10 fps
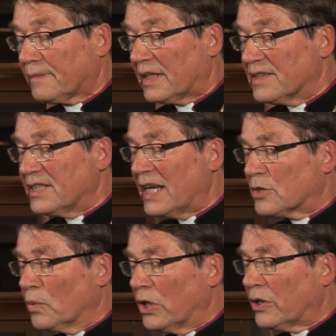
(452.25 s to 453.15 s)

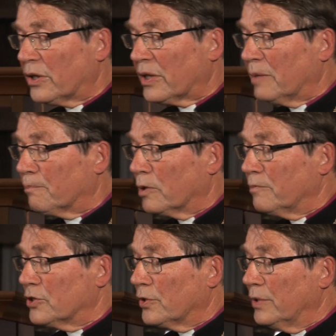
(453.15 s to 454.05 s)
sex work and
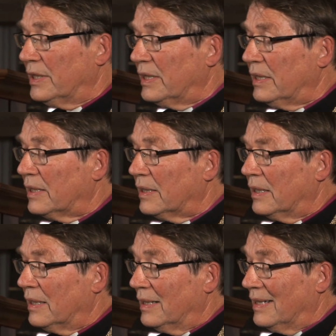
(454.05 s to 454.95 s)
promiscuity,
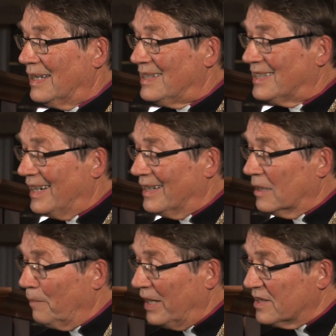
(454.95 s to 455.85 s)

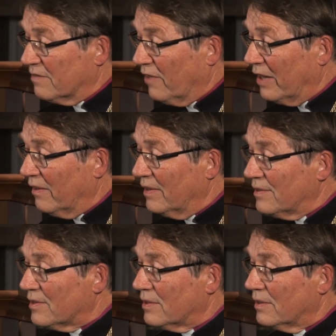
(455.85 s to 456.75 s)
gender-based
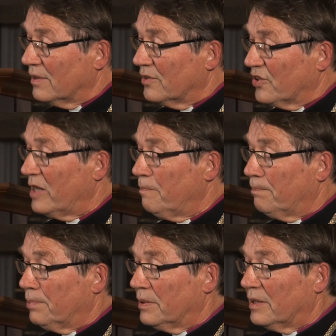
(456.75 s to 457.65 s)
violence,
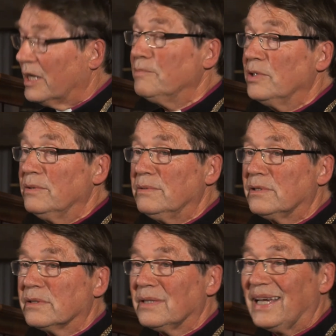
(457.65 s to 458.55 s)
rape,
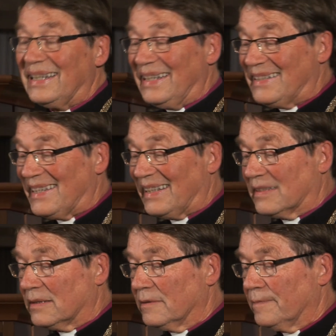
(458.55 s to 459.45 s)
abuse, and incest.